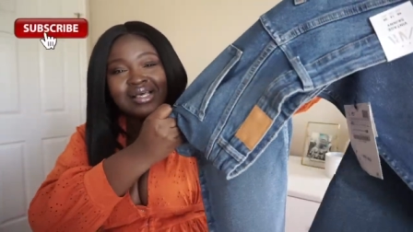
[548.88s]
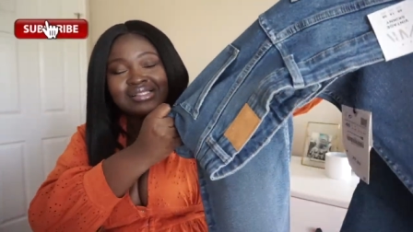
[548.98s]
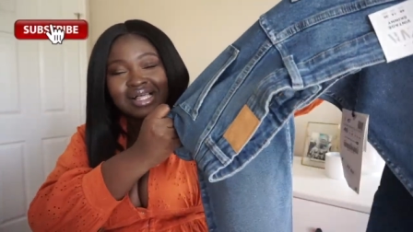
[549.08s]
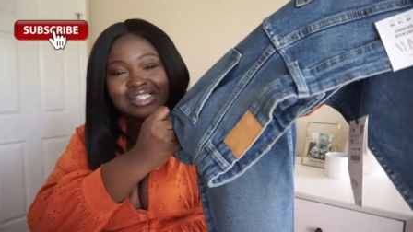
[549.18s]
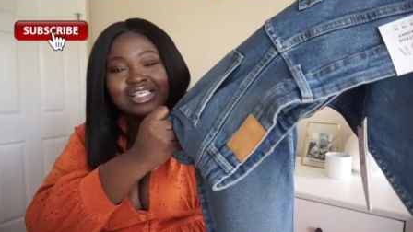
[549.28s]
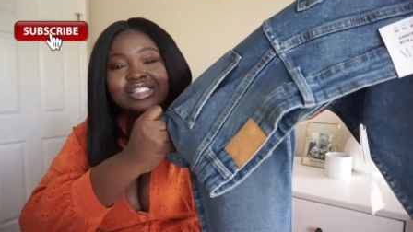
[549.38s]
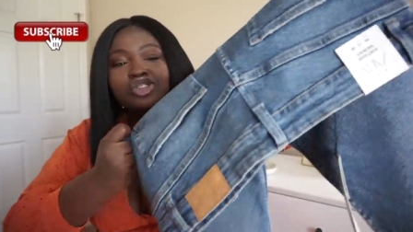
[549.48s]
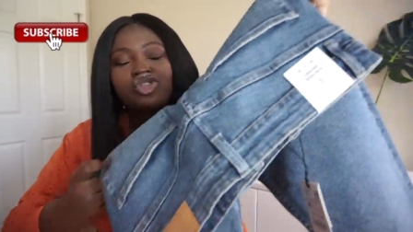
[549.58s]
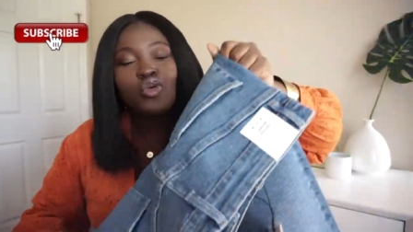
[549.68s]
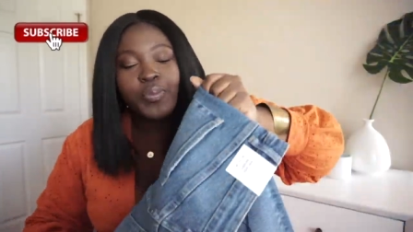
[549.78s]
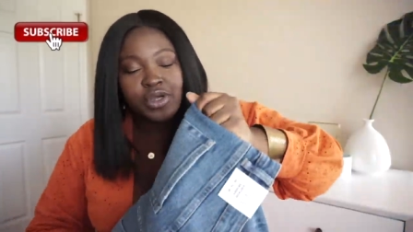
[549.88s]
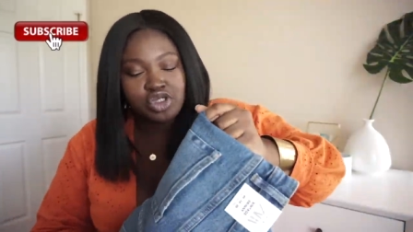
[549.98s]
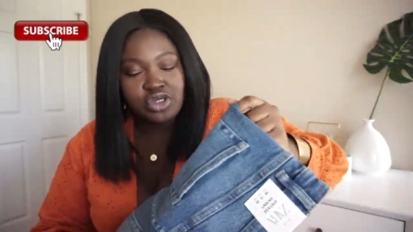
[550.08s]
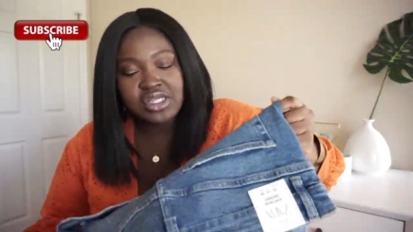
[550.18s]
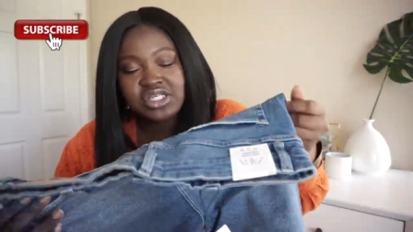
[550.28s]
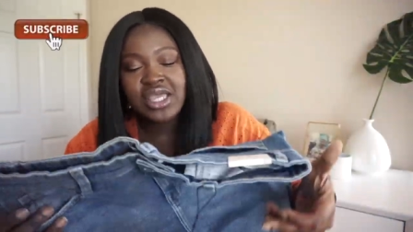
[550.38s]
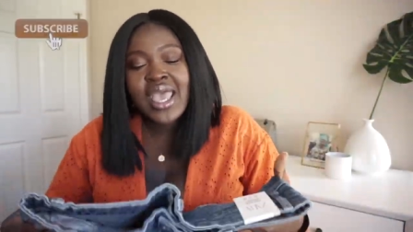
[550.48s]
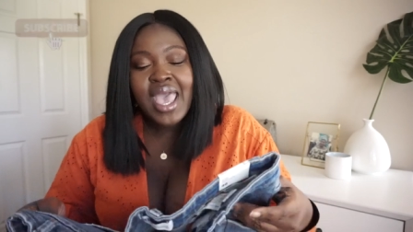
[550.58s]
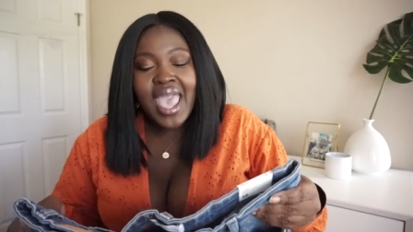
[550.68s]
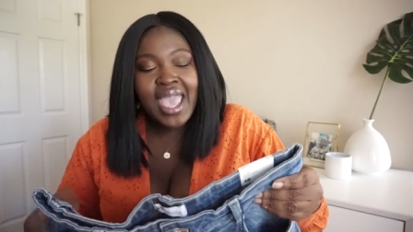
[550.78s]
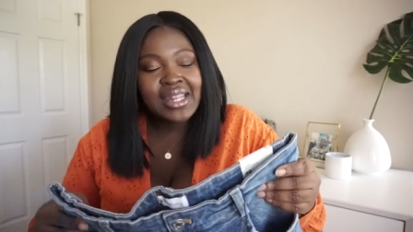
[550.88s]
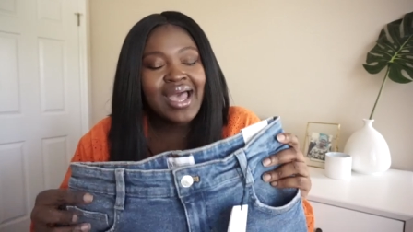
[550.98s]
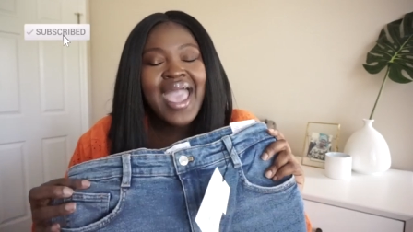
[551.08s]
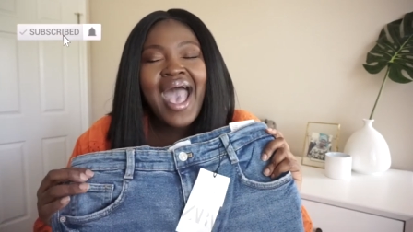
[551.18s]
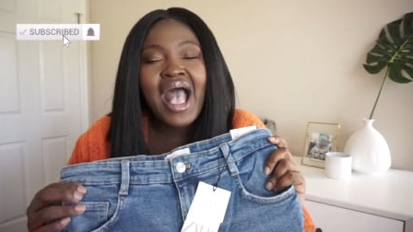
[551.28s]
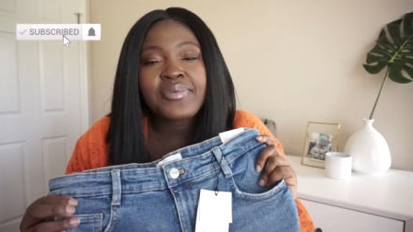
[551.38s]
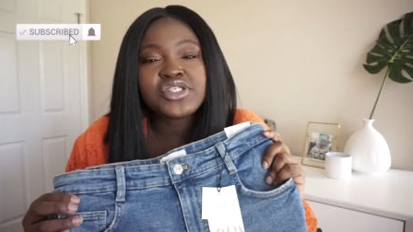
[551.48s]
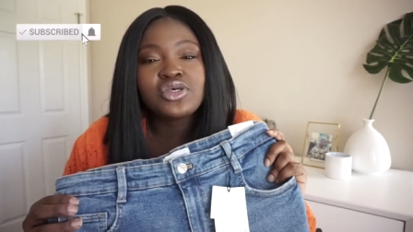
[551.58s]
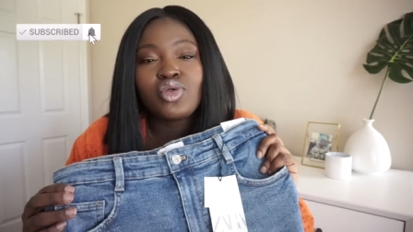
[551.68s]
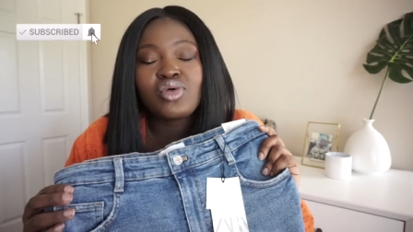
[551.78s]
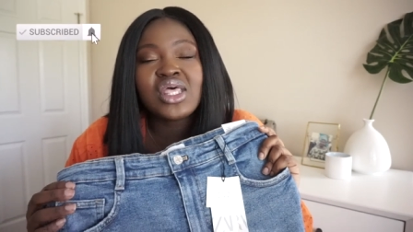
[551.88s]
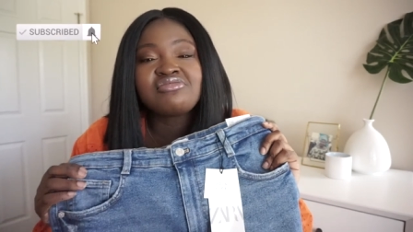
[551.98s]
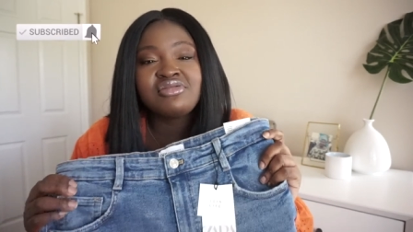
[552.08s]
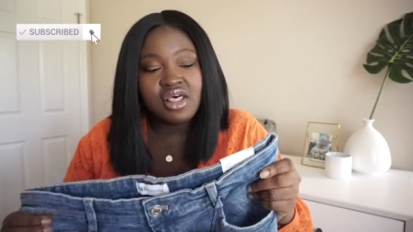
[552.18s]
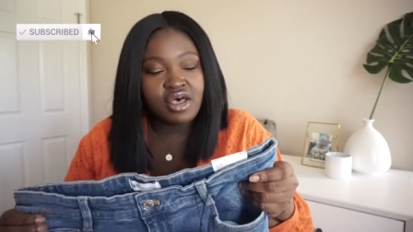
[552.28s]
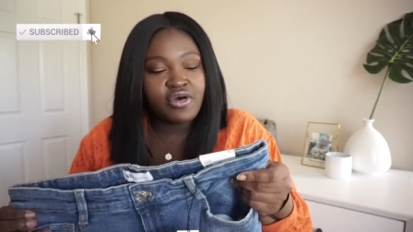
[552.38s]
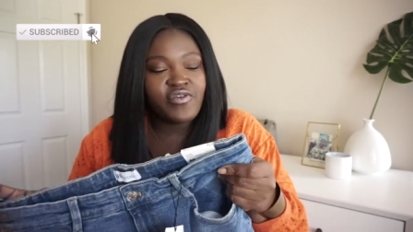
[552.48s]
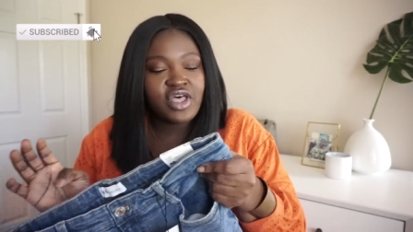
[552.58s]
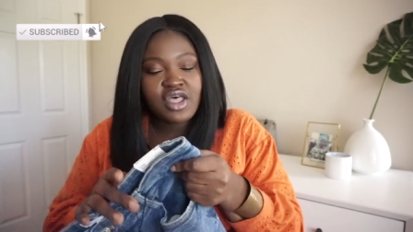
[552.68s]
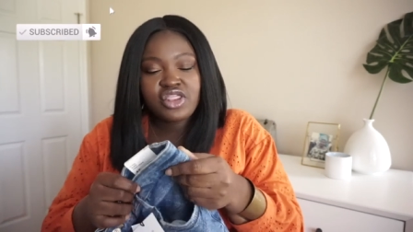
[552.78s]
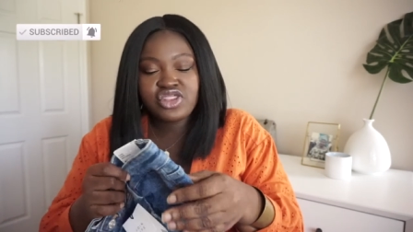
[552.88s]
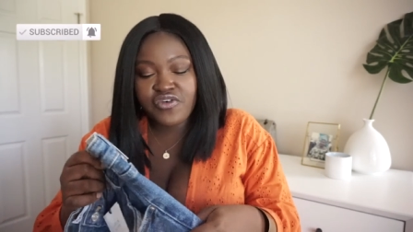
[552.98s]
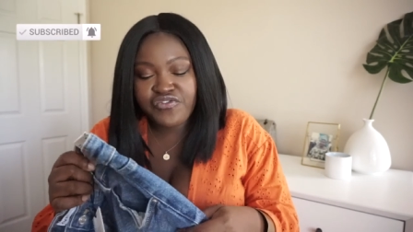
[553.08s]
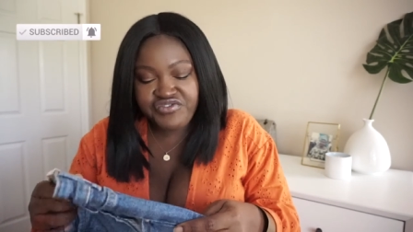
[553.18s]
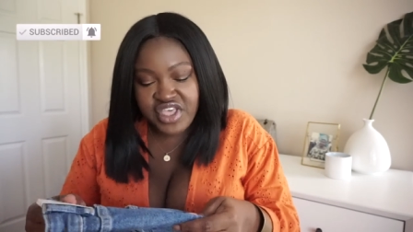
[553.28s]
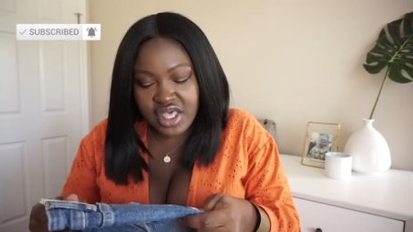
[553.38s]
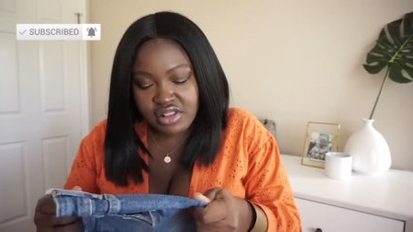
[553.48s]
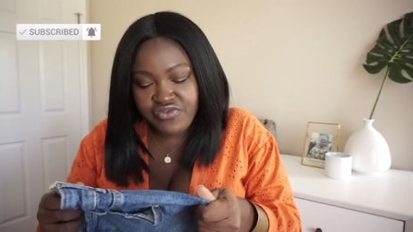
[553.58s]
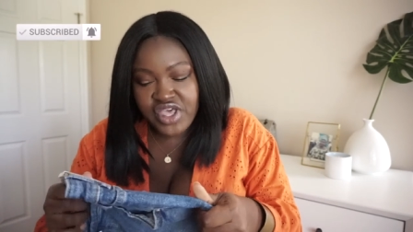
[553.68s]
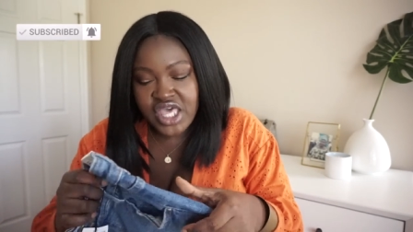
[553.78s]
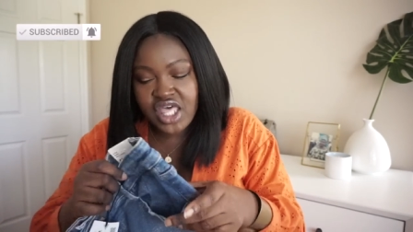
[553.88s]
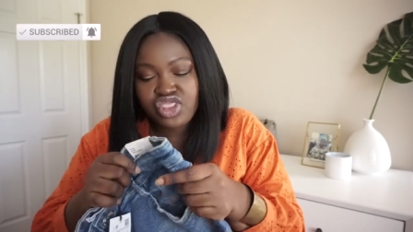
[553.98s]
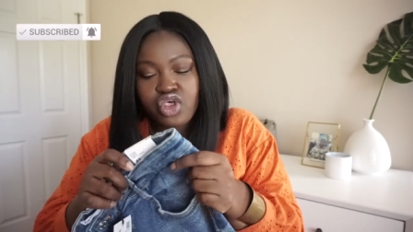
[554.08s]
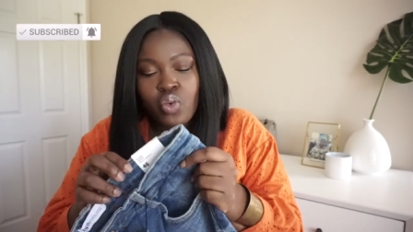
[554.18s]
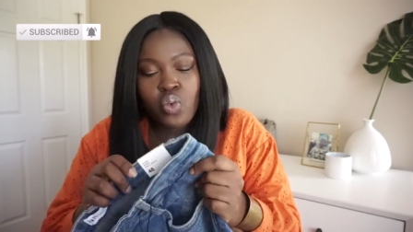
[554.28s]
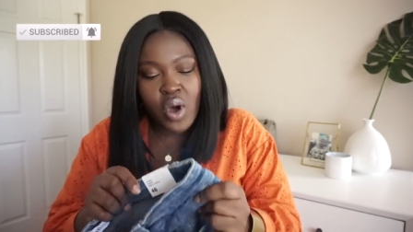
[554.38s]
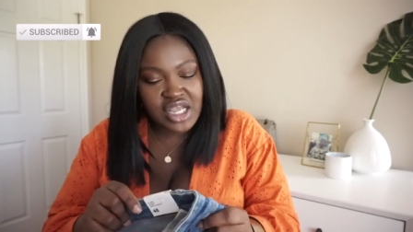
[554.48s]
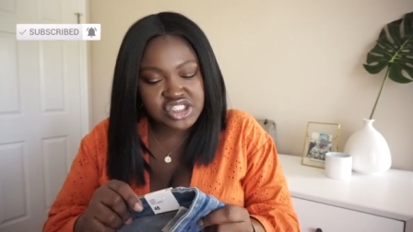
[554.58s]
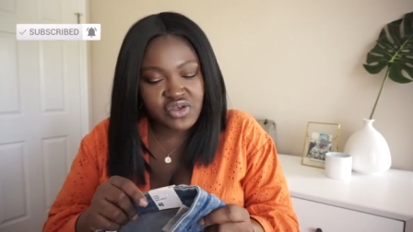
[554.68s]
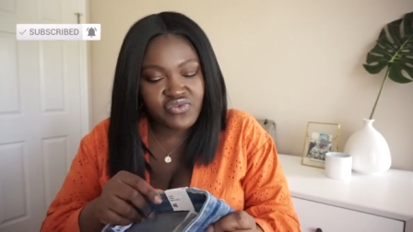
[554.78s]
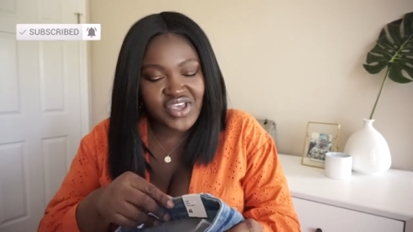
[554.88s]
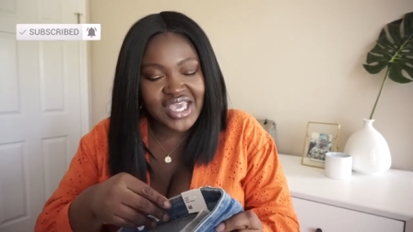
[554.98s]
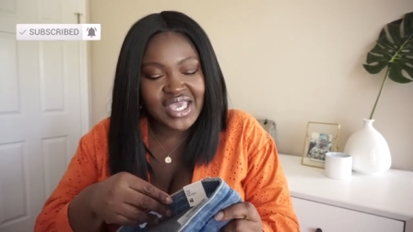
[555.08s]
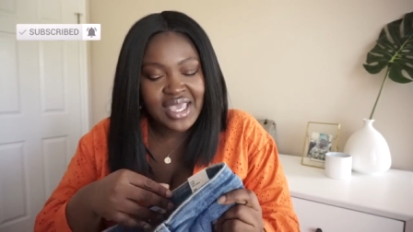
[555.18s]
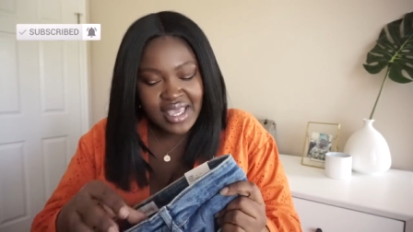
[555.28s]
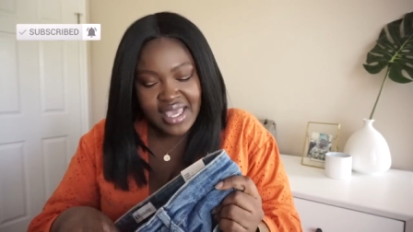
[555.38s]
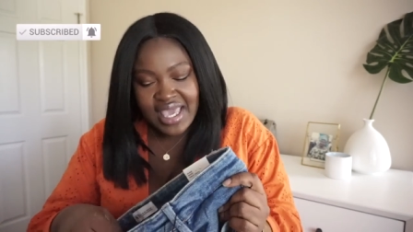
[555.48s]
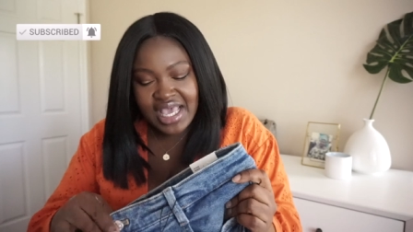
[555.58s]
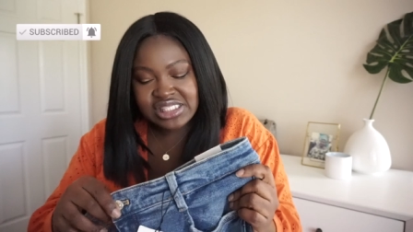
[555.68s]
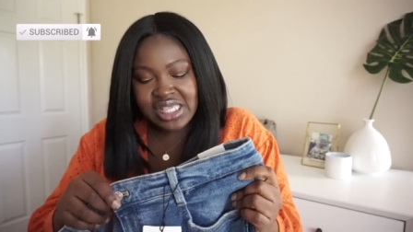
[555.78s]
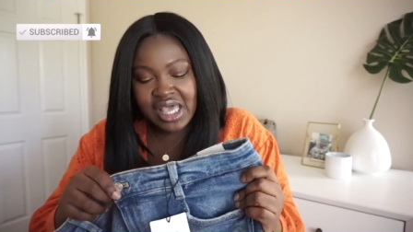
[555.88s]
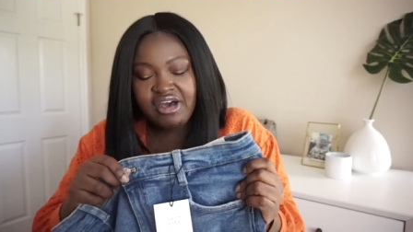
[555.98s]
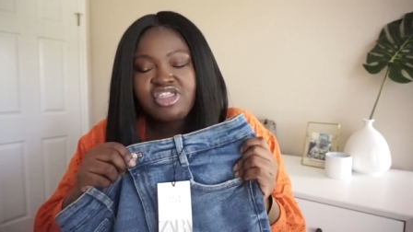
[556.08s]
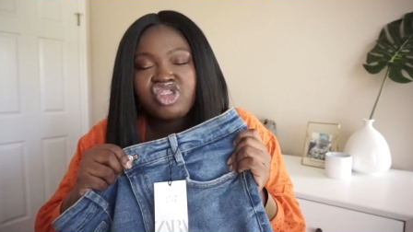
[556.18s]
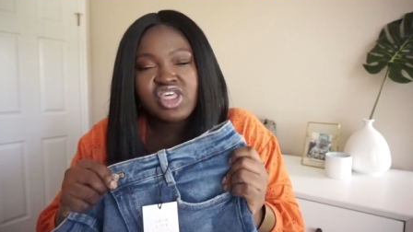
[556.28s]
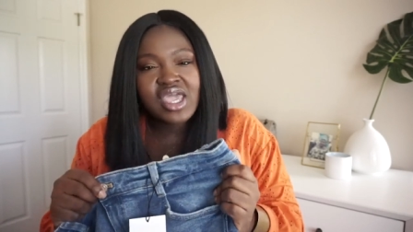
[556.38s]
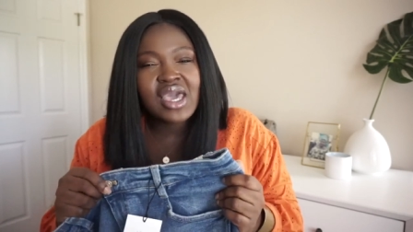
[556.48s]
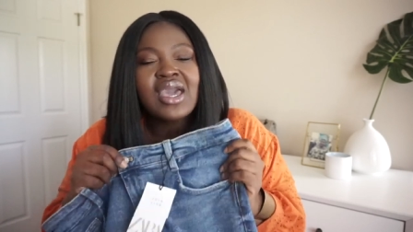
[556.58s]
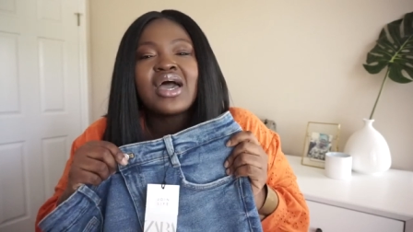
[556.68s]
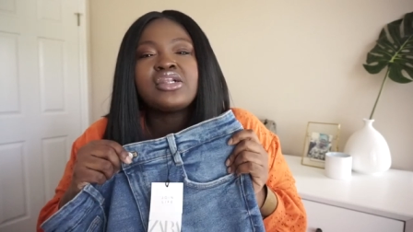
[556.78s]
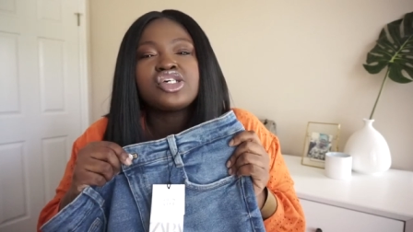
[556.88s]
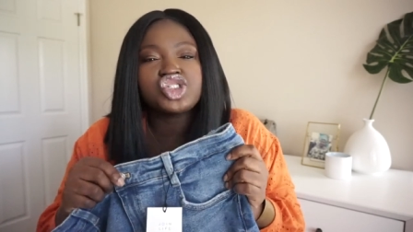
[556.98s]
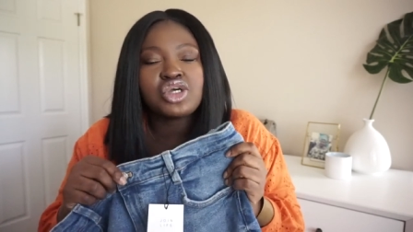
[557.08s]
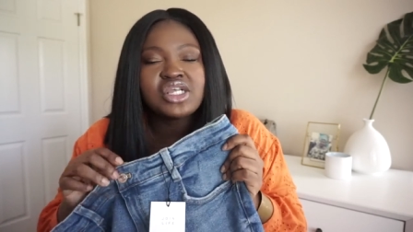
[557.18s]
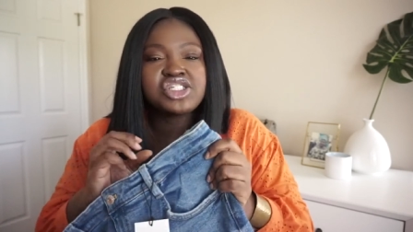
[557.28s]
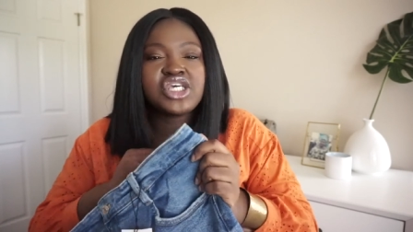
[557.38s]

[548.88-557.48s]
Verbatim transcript: Like this is super stretchy and I absolutely love the feel of it, the wash of it, it's like a thick kind of stretchy.